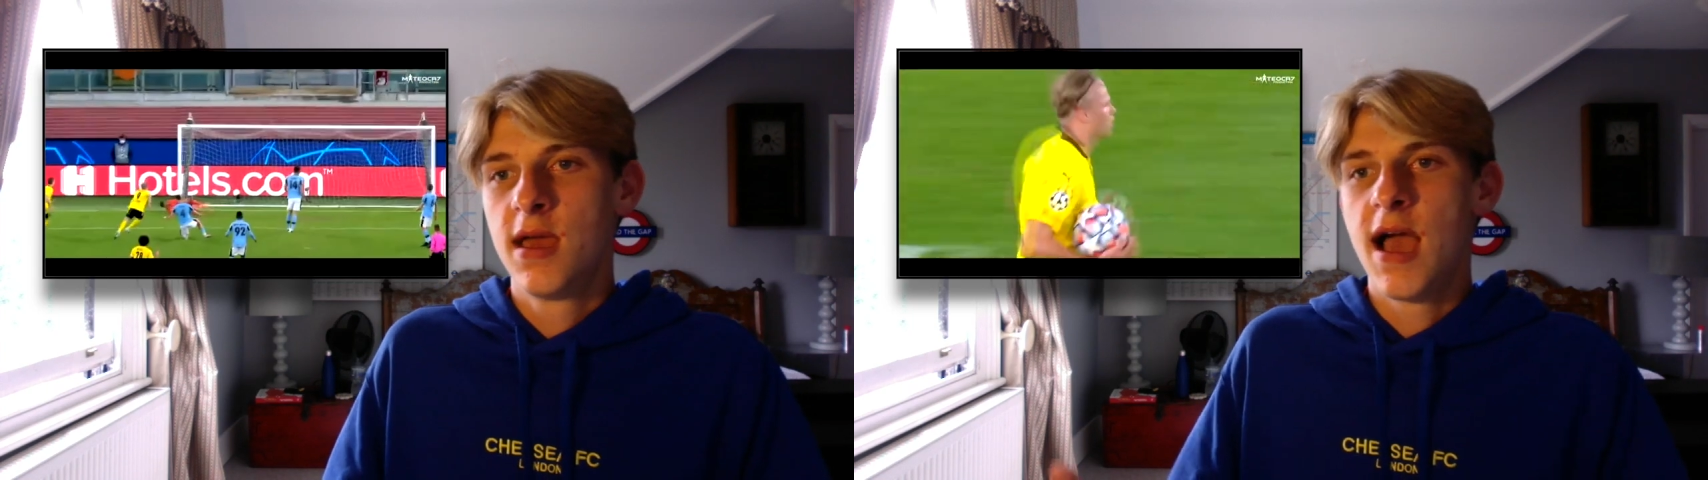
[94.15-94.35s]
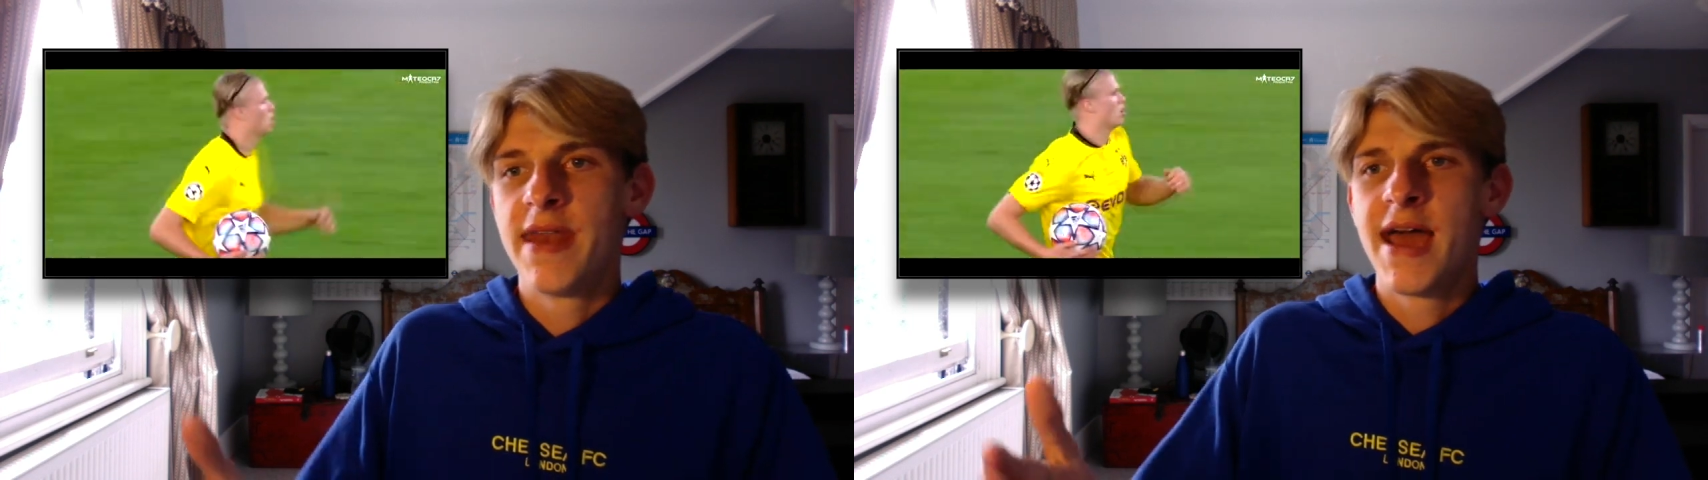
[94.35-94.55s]

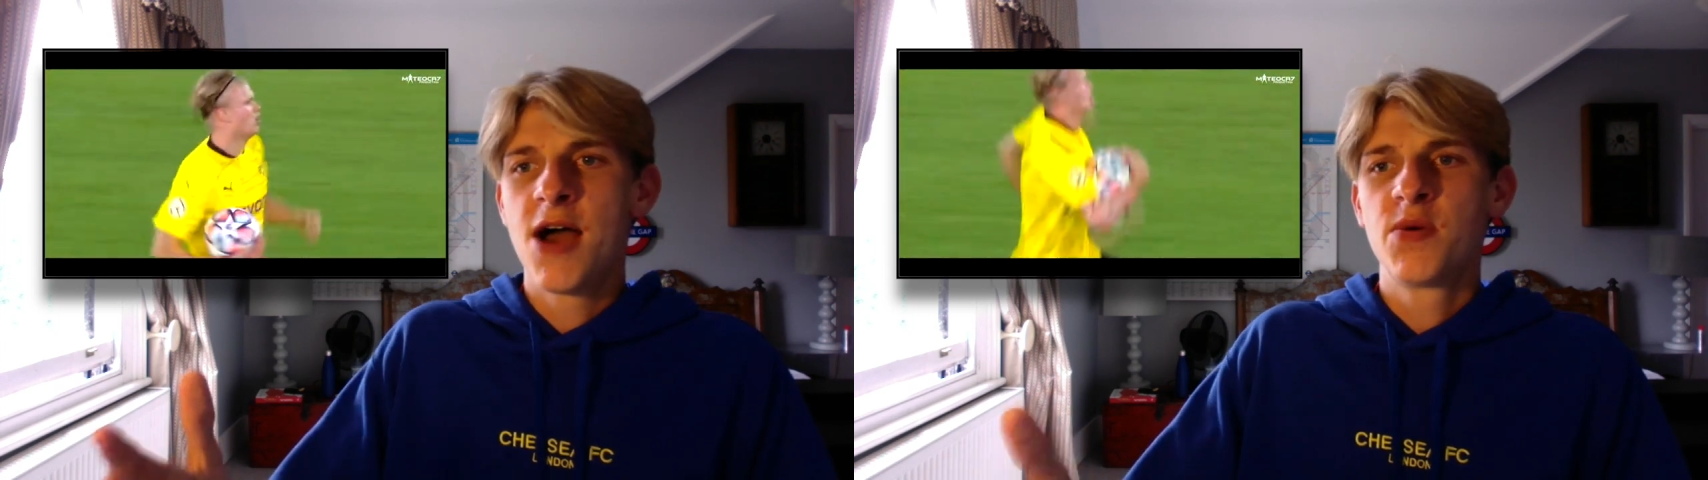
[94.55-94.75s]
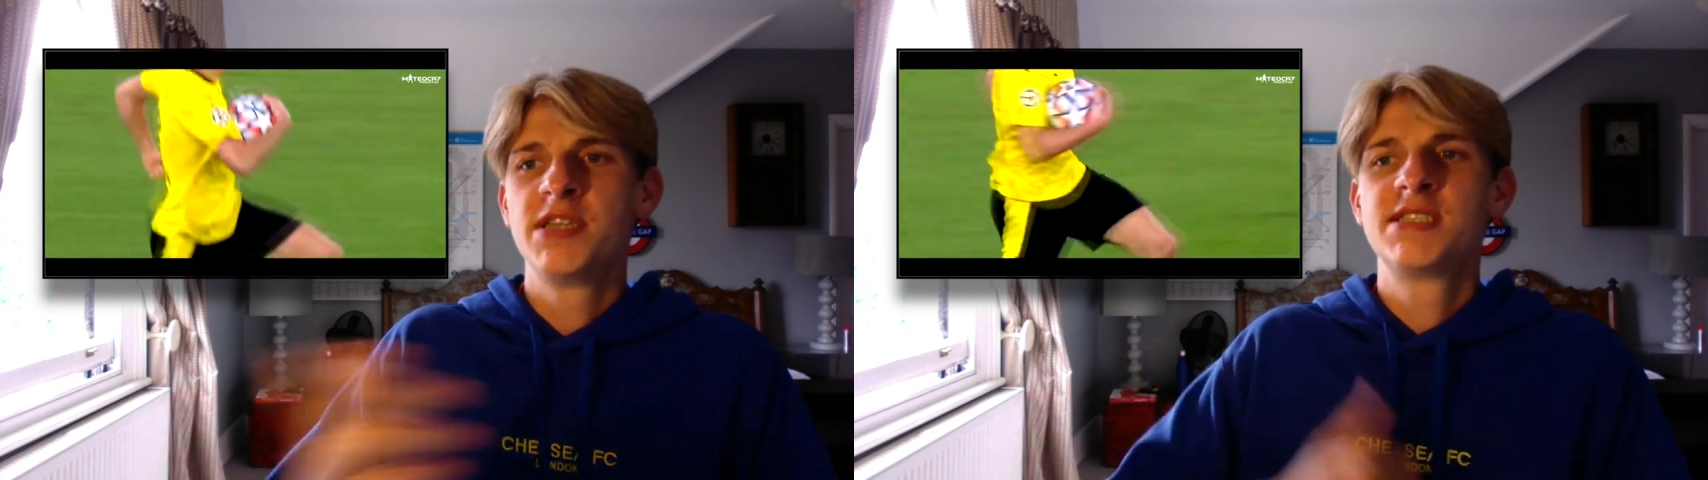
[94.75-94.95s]
and
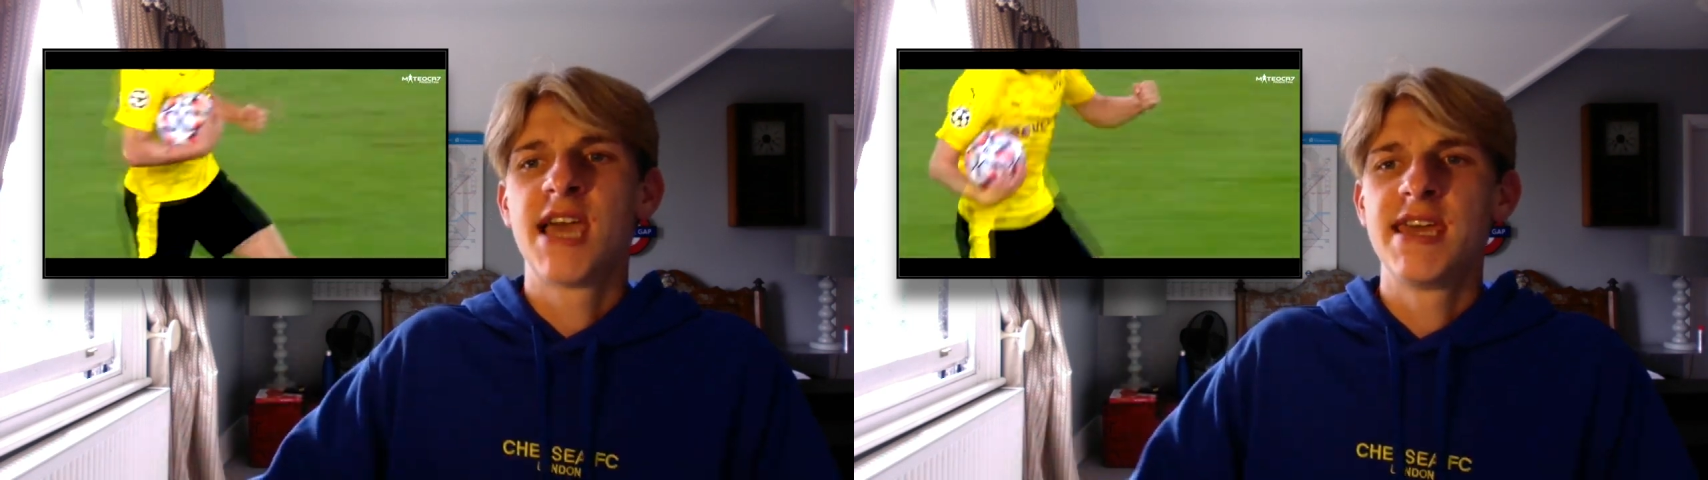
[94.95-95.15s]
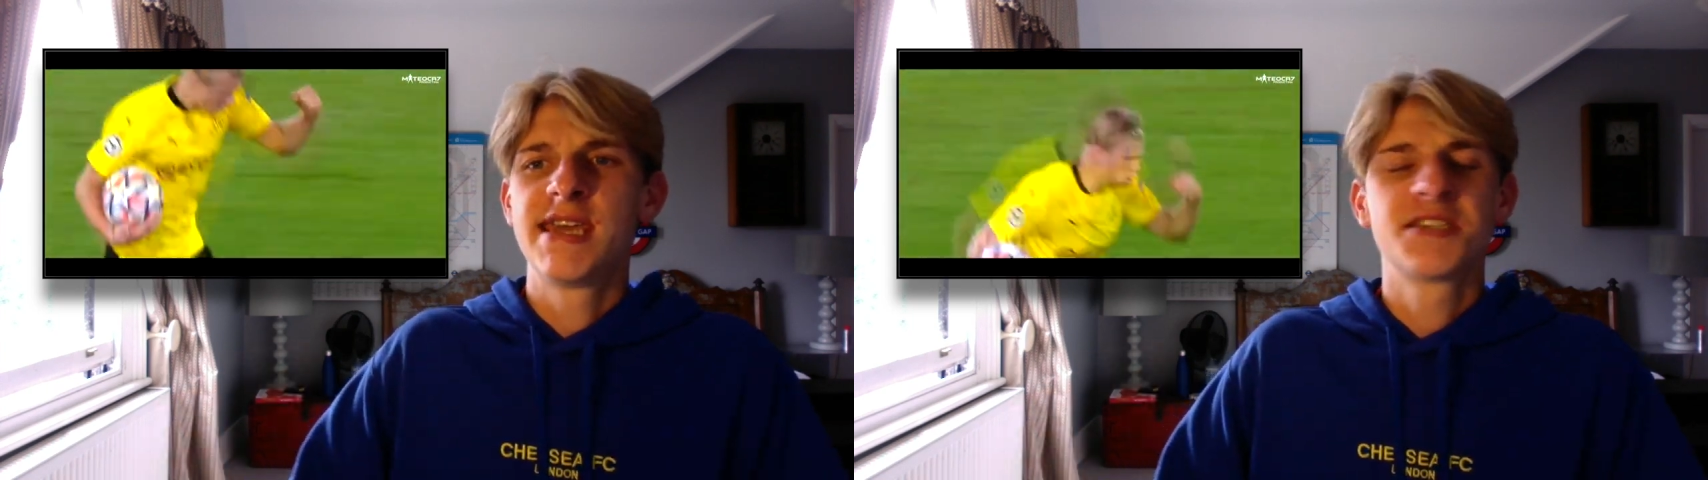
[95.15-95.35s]
now he's
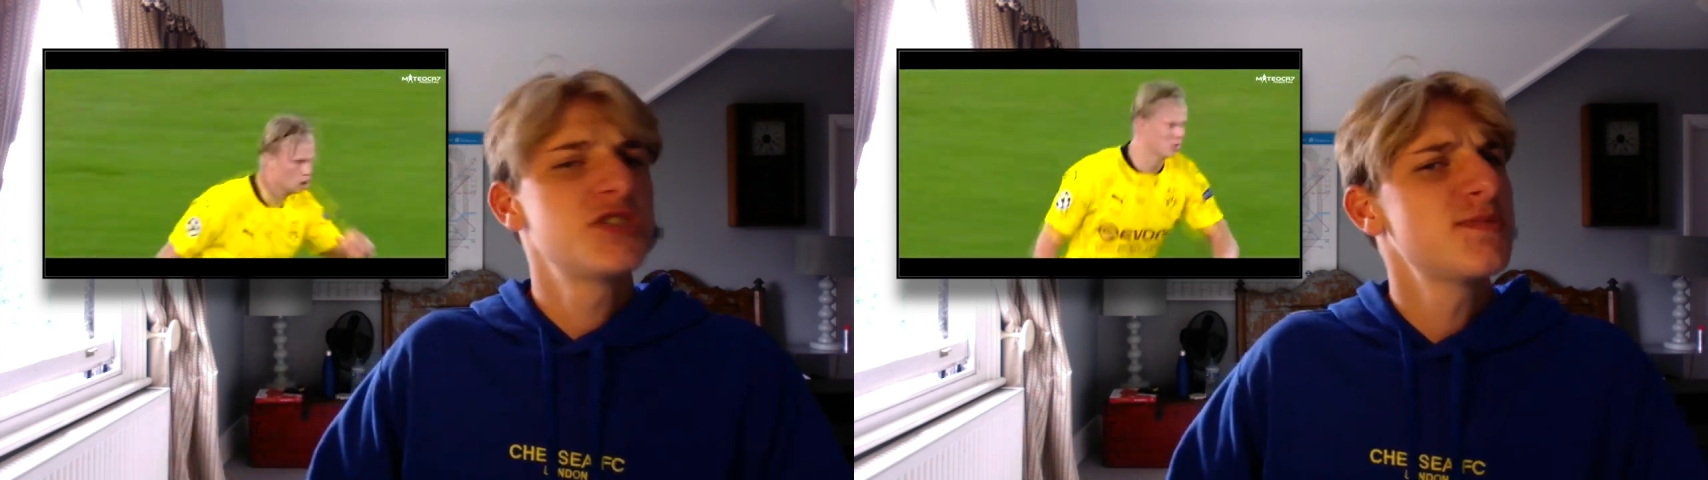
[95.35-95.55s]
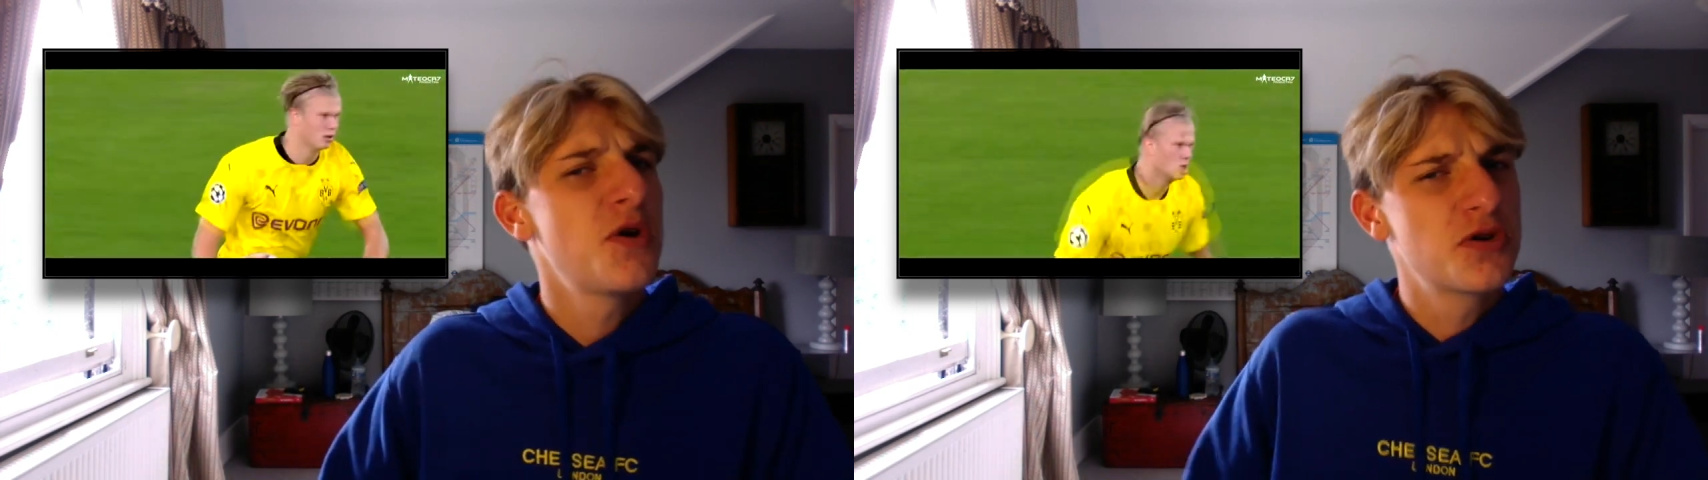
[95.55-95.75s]
saying he
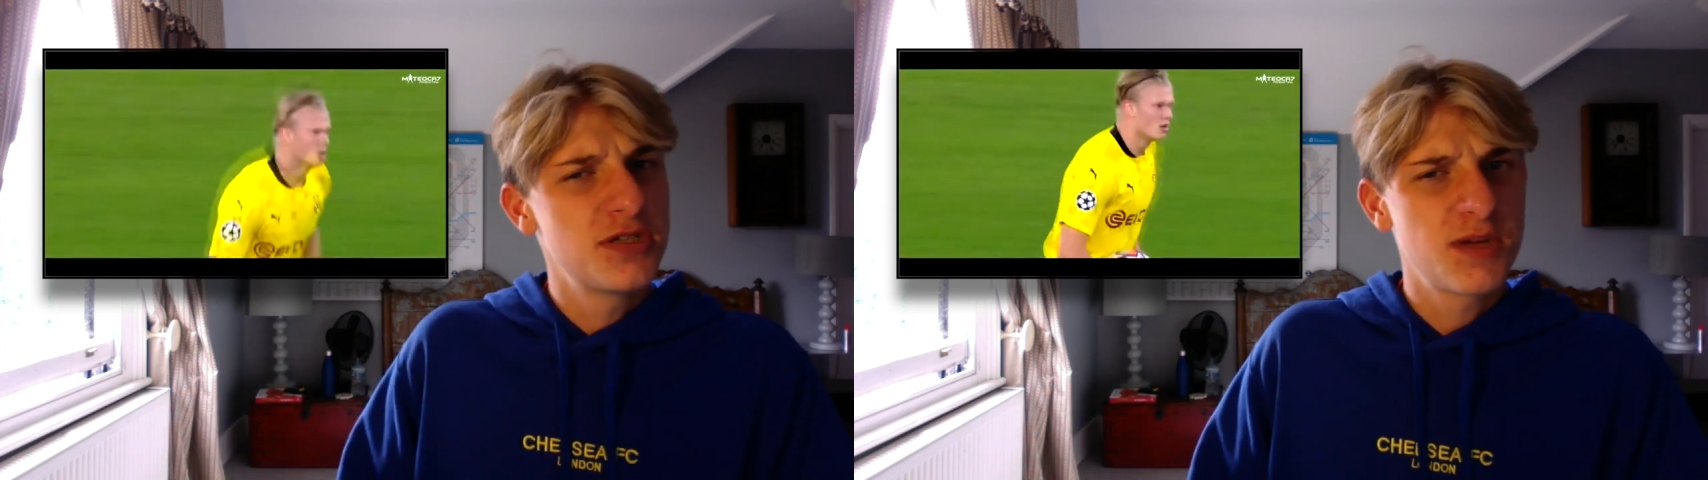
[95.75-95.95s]
hasn't spoken